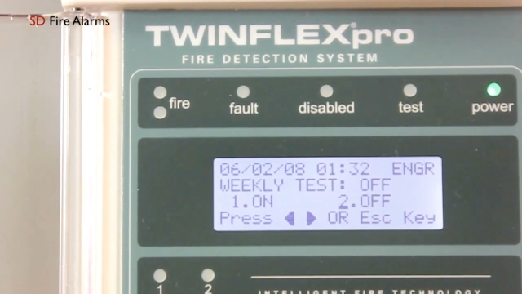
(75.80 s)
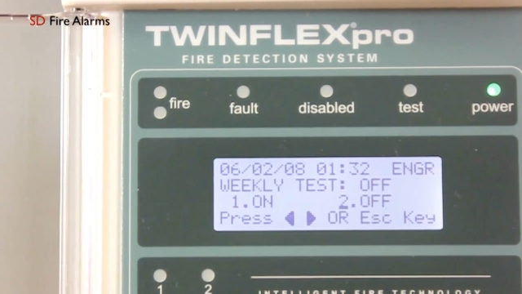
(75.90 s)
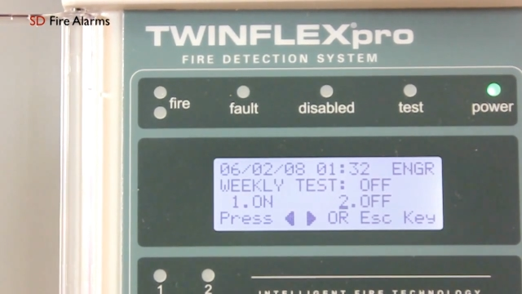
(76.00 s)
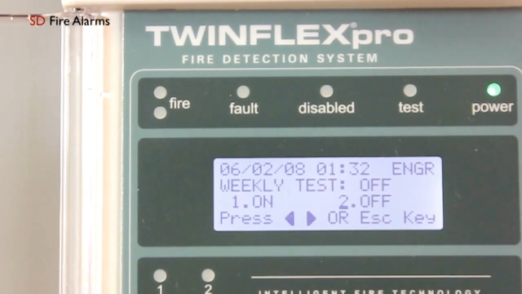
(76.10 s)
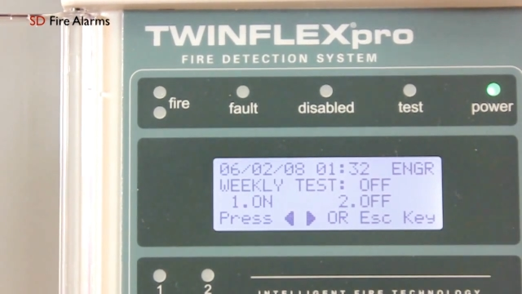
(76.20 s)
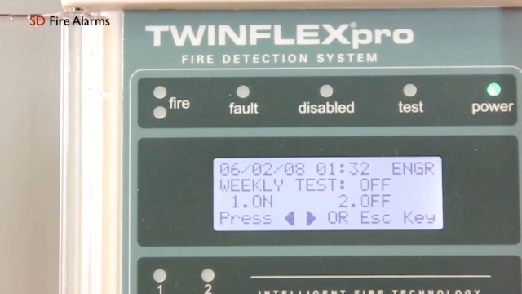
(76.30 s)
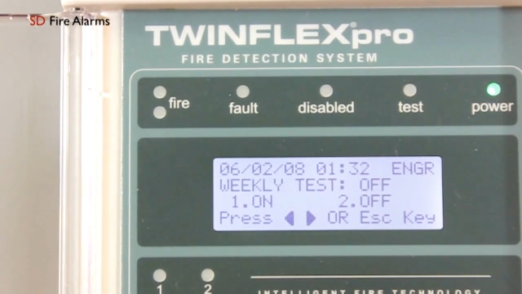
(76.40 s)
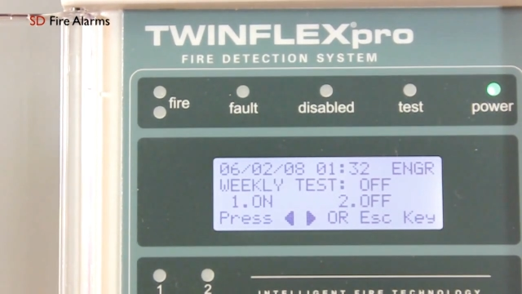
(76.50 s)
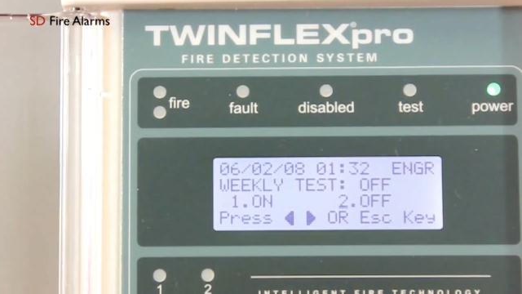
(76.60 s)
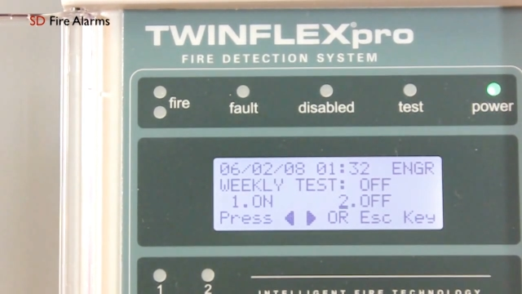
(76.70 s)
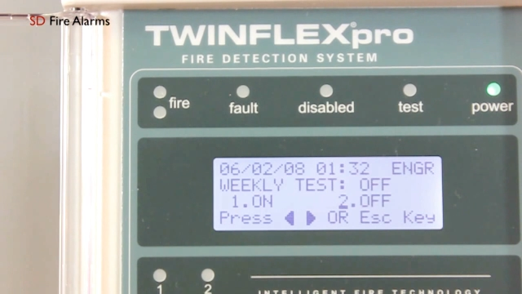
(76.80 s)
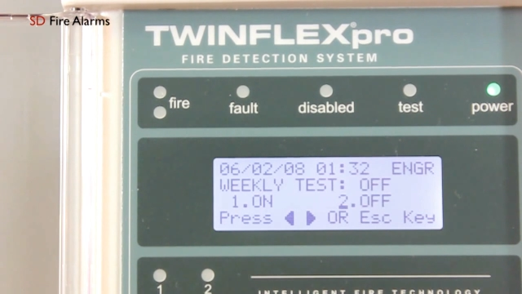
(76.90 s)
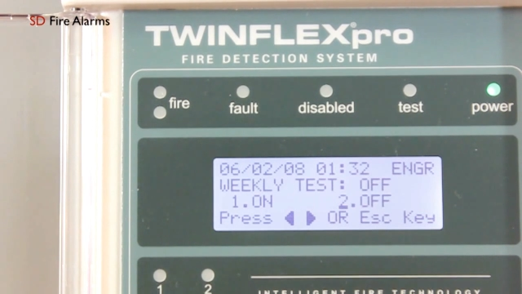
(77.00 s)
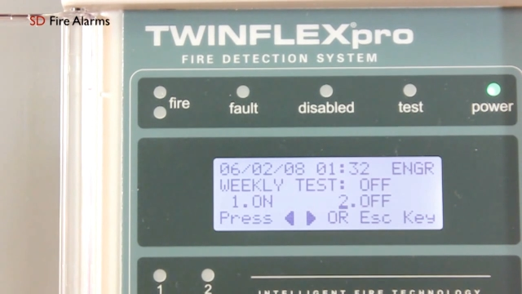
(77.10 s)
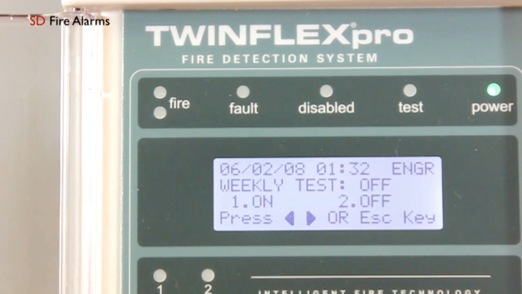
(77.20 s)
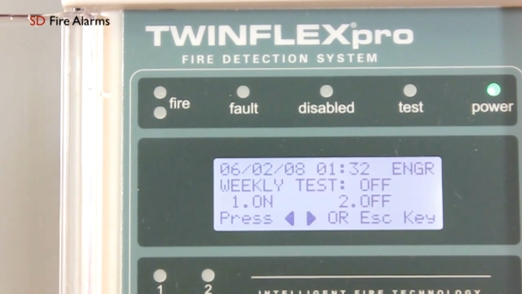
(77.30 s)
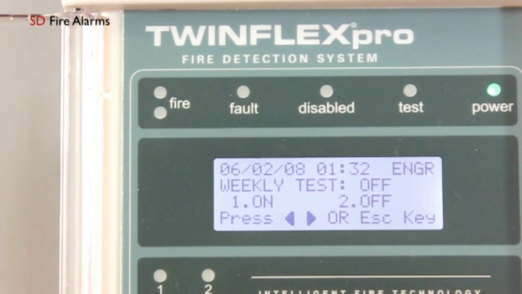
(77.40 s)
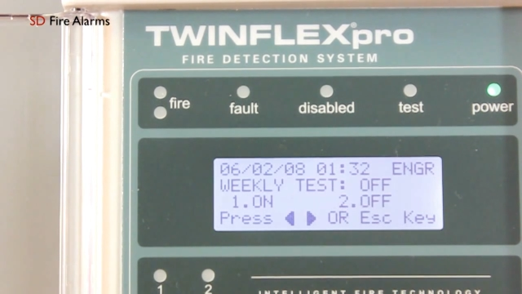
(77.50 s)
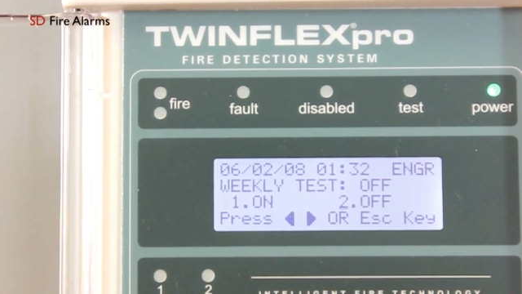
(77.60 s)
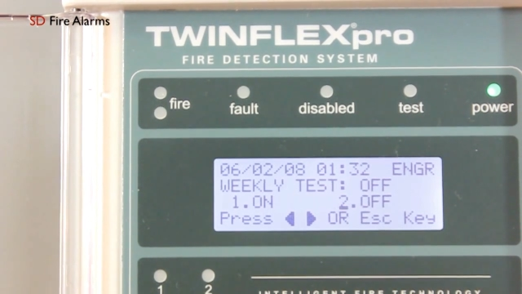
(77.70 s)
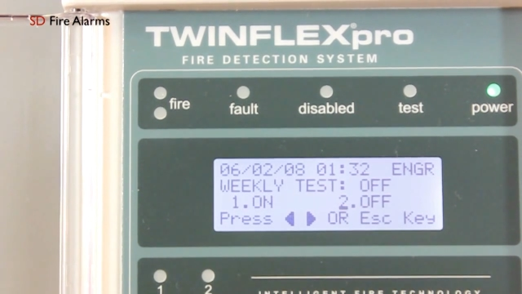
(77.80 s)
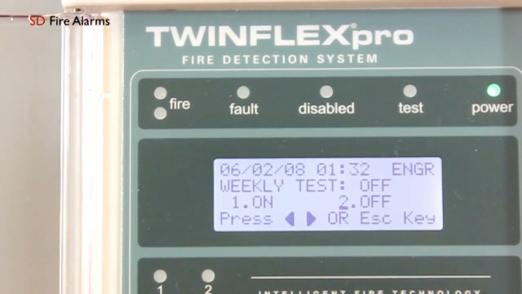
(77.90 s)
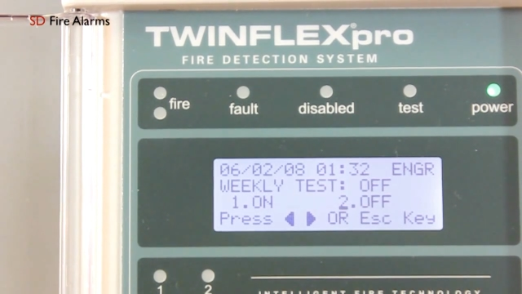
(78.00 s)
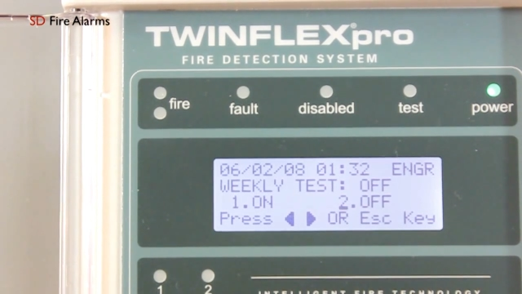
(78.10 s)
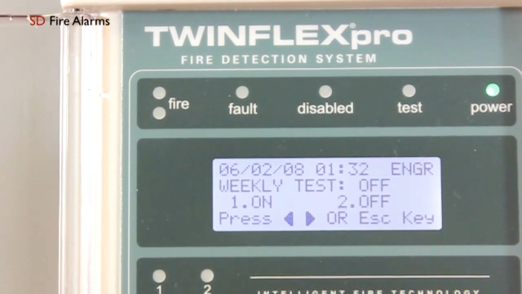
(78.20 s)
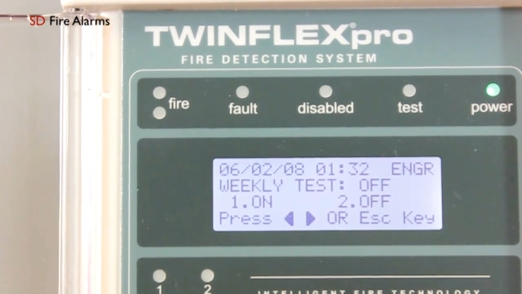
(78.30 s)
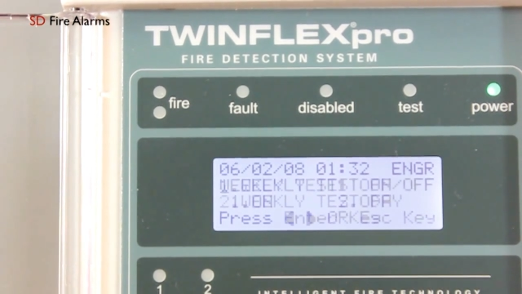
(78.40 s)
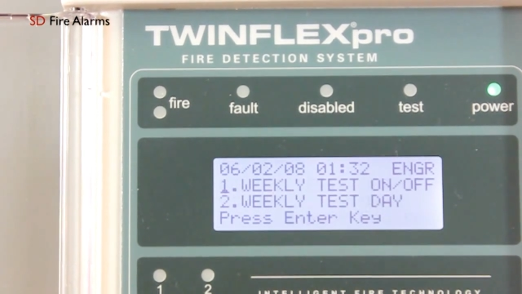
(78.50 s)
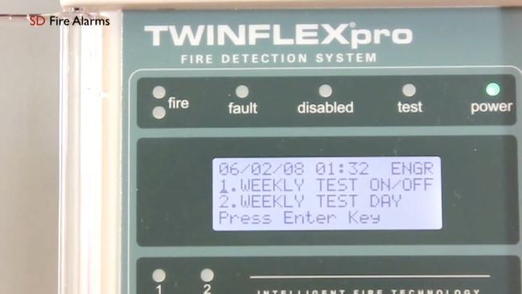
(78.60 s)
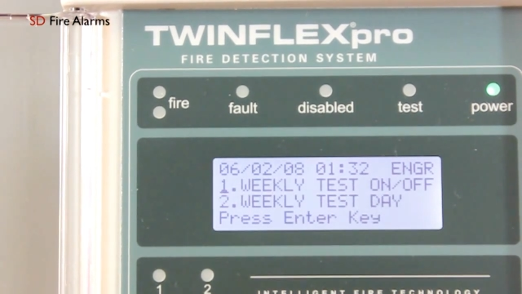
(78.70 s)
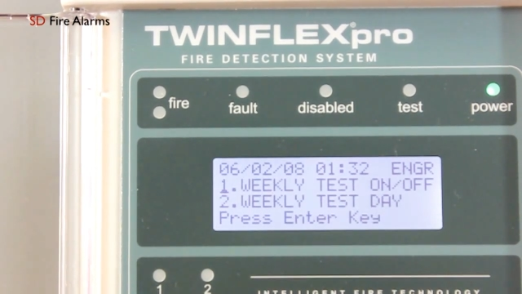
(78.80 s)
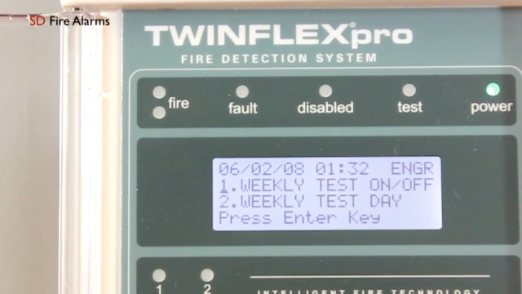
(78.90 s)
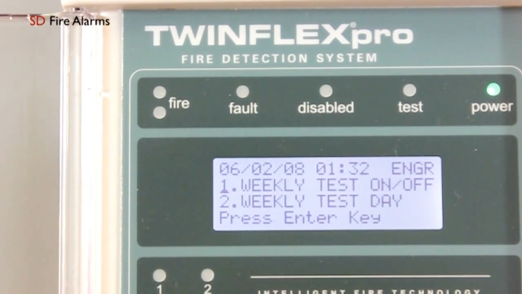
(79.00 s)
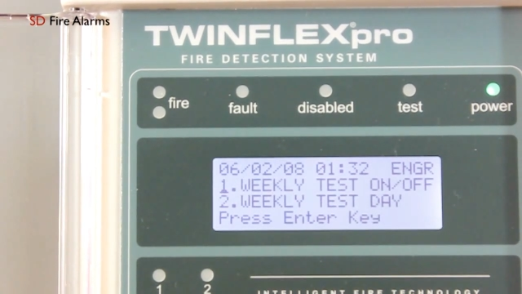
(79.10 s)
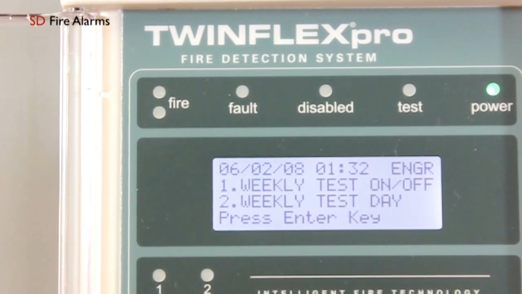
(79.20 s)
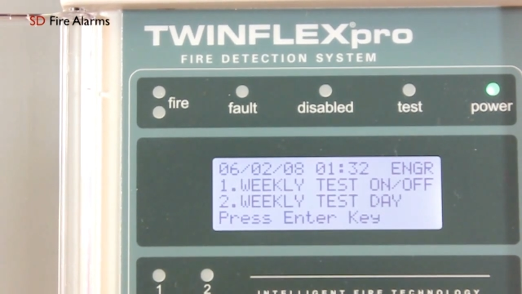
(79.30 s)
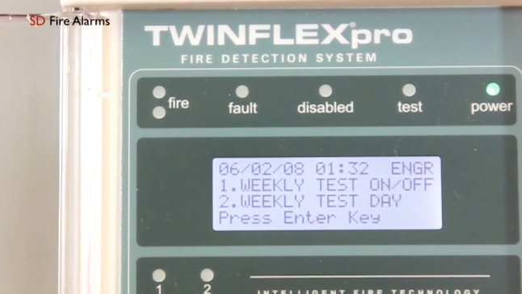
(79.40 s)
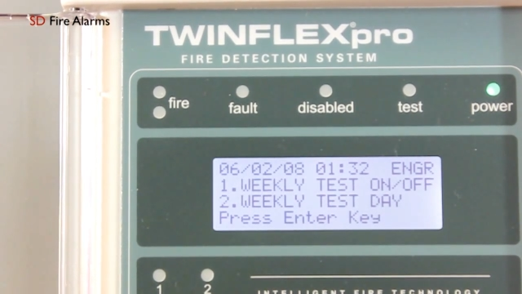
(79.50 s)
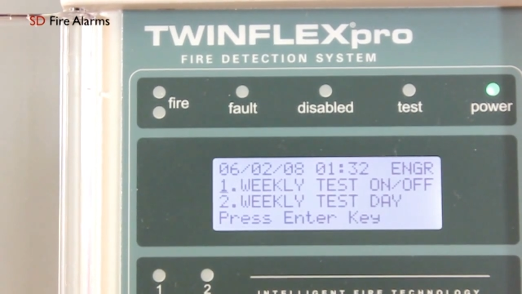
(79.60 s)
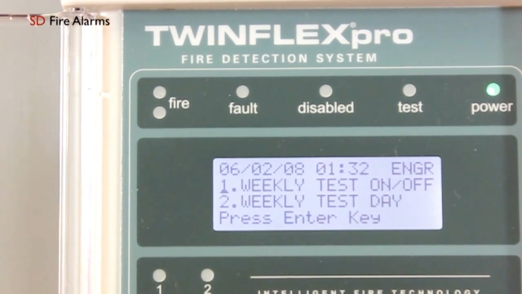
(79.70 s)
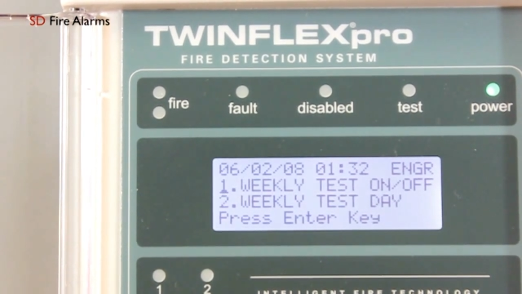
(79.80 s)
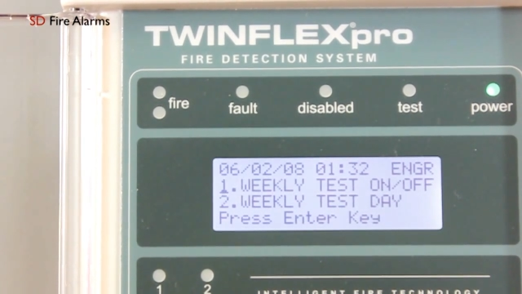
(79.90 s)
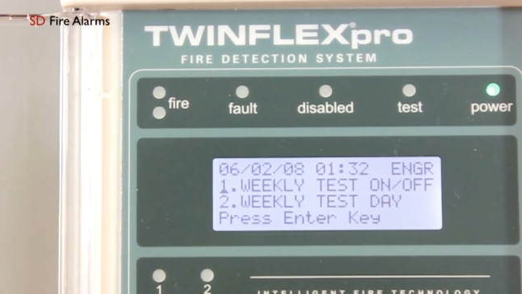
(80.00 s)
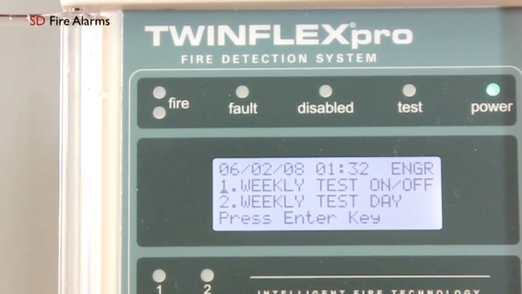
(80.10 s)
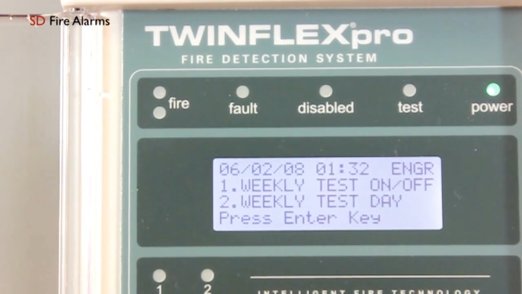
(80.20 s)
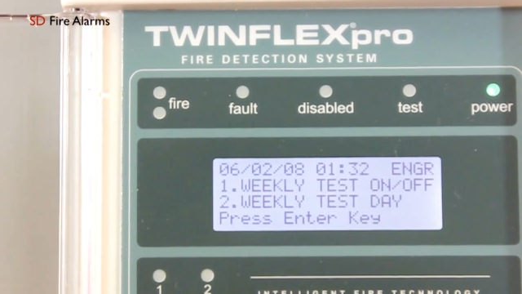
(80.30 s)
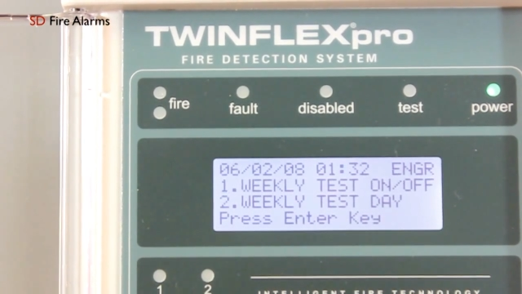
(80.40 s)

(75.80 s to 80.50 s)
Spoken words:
Nobody's mouth can be seen.